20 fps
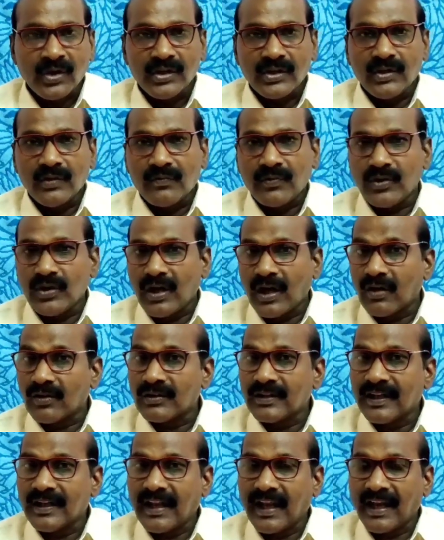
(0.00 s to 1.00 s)
If you have
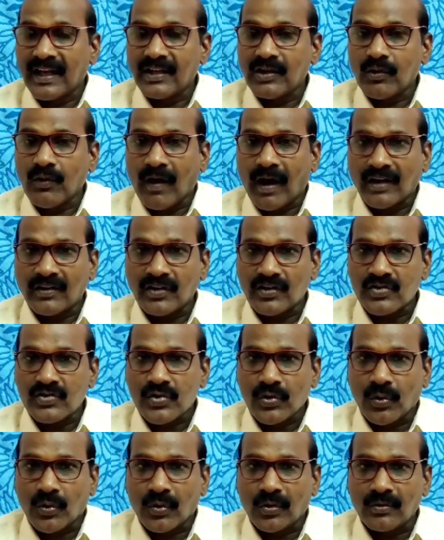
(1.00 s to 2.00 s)
the negative
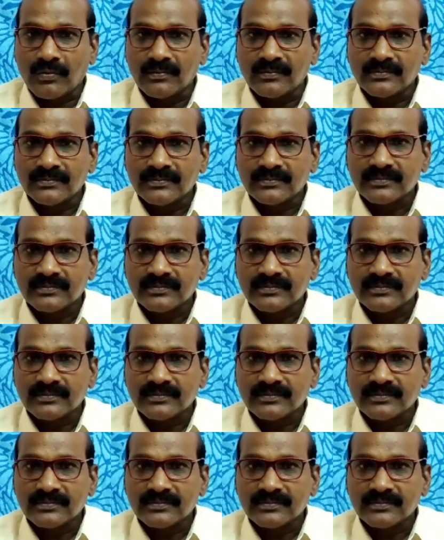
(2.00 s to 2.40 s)
attitude,